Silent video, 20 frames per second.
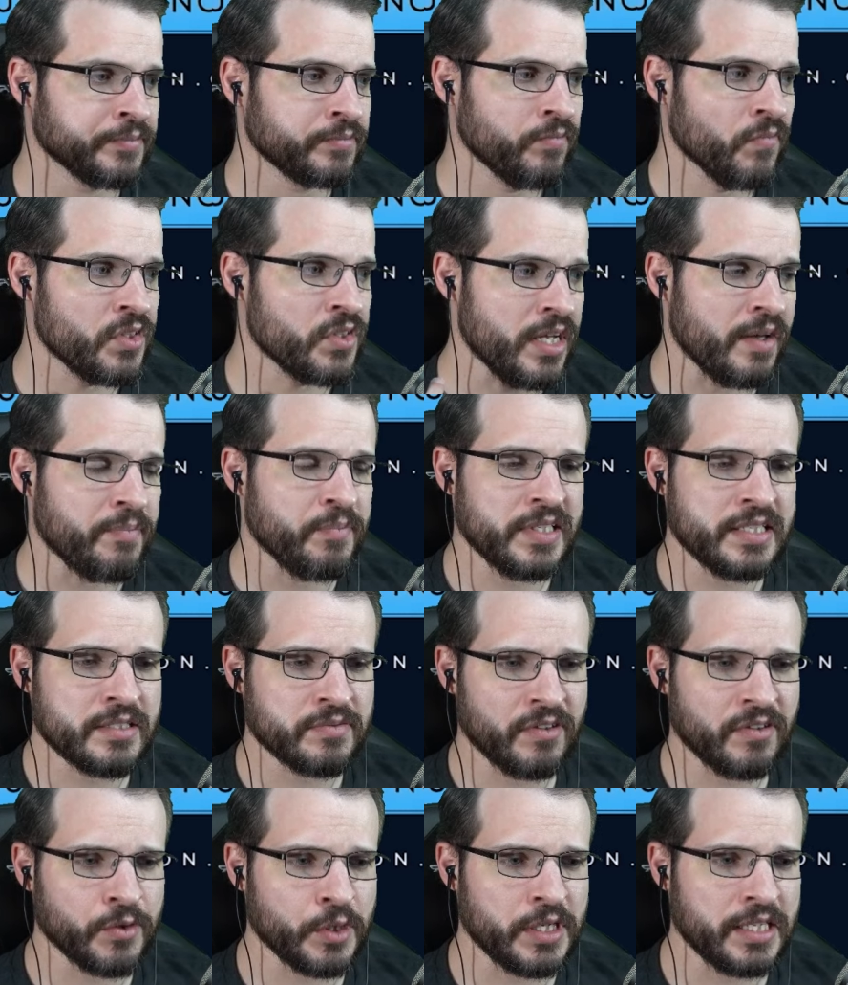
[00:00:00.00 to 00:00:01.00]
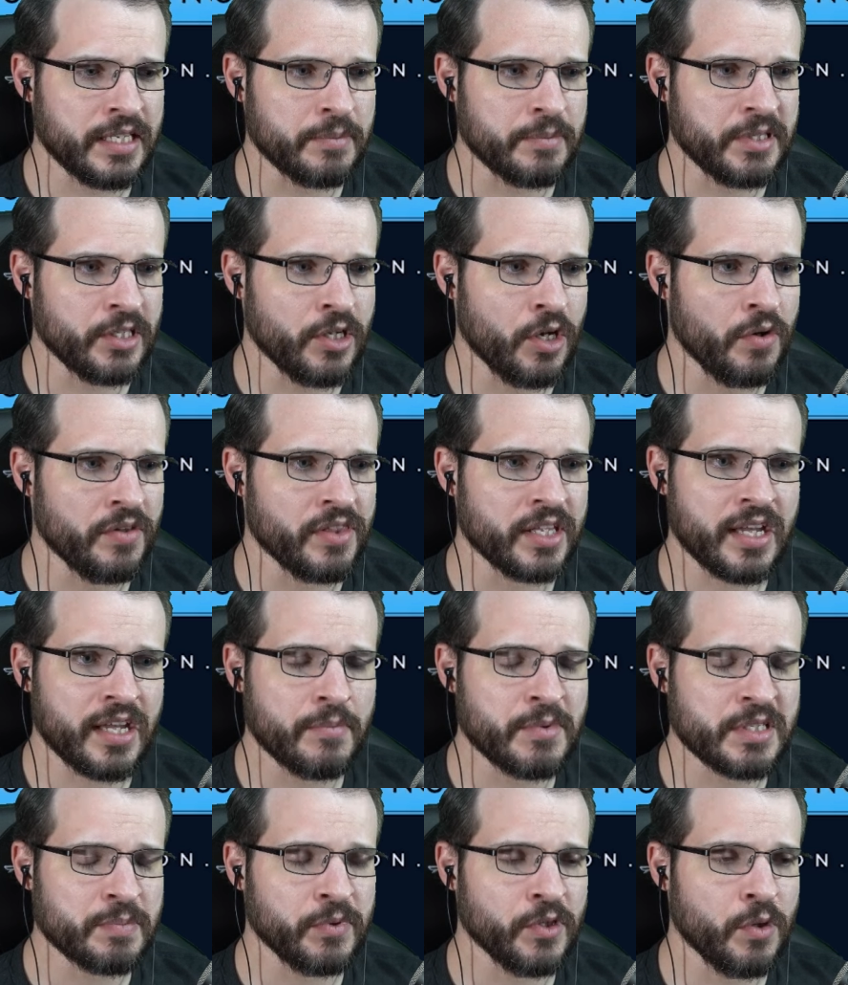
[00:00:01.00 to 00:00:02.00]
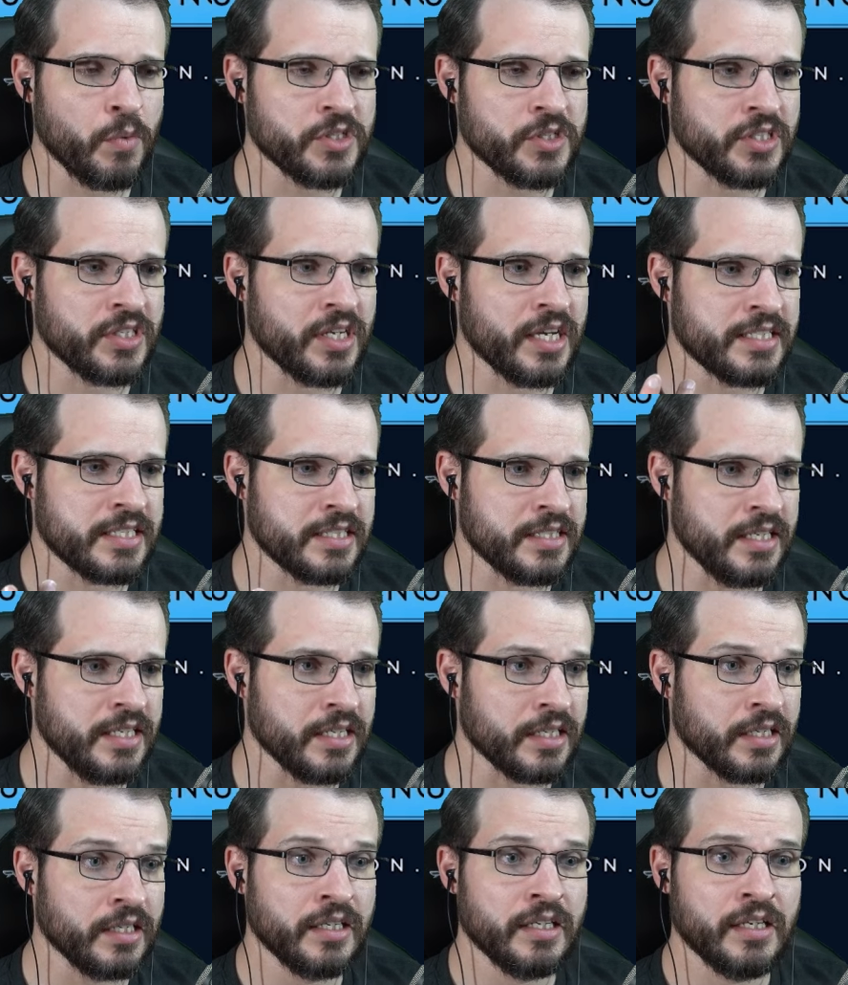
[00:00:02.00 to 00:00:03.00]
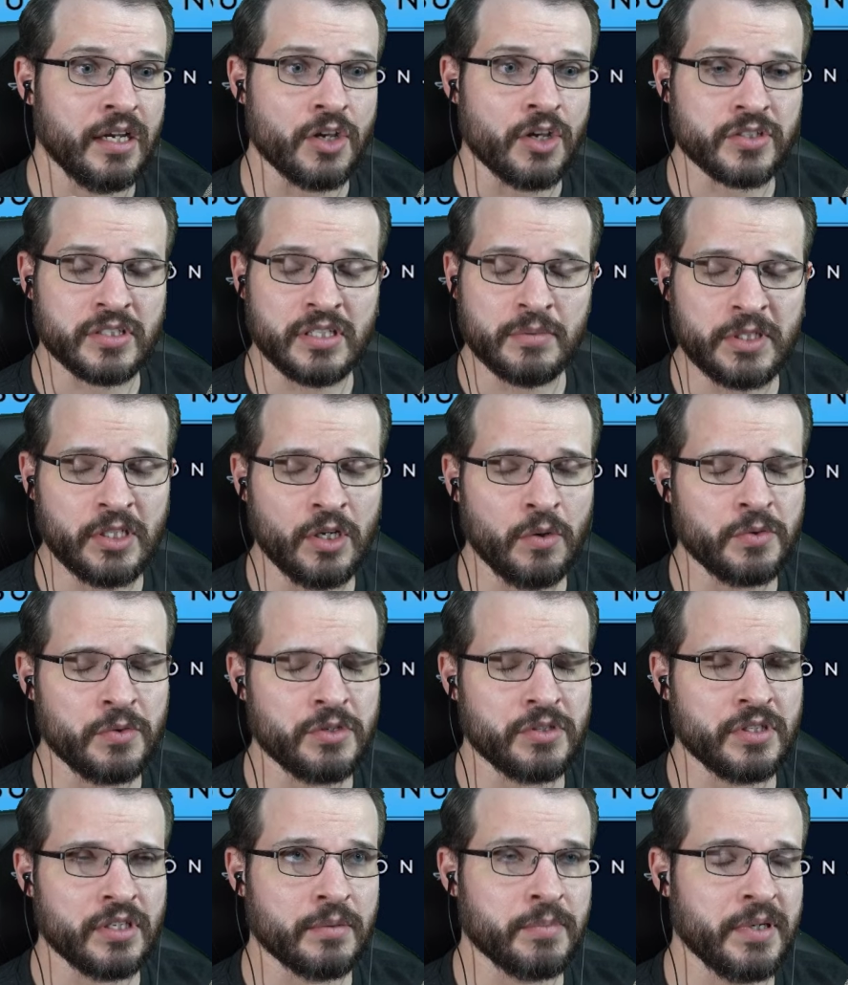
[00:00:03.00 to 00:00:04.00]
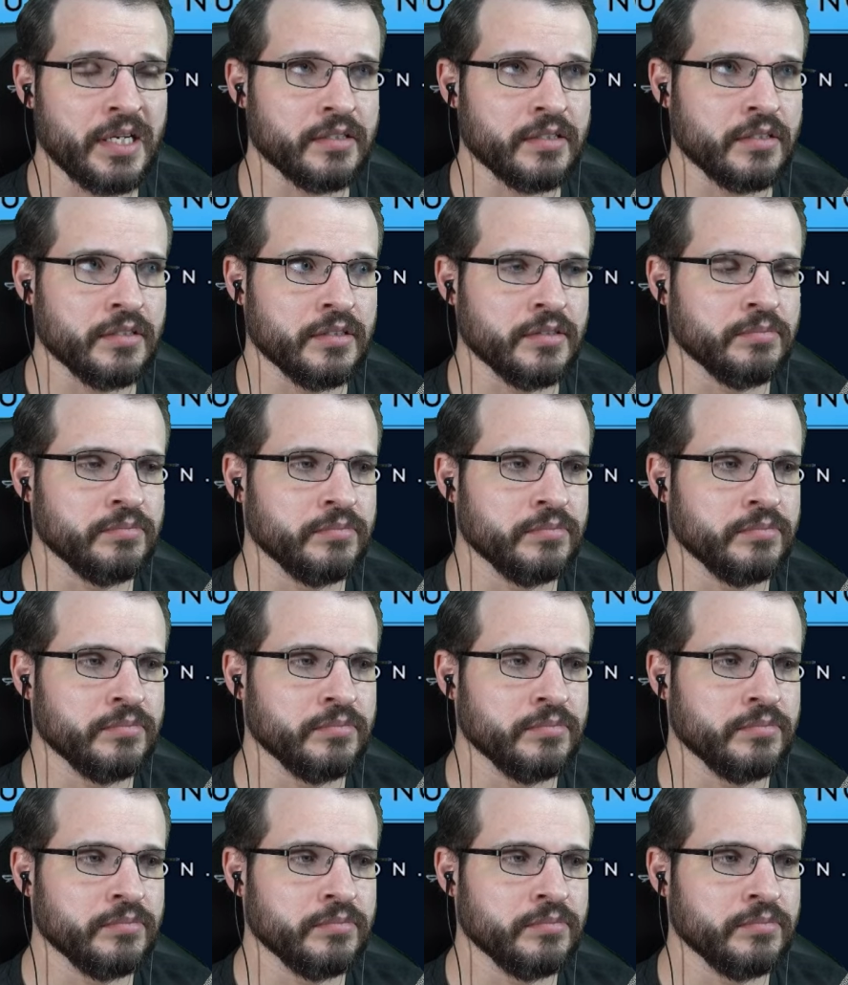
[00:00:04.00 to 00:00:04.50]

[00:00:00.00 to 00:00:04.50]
So yeah, please feel free to let me know in the comments below what you guys think. Also, let me know what you think about the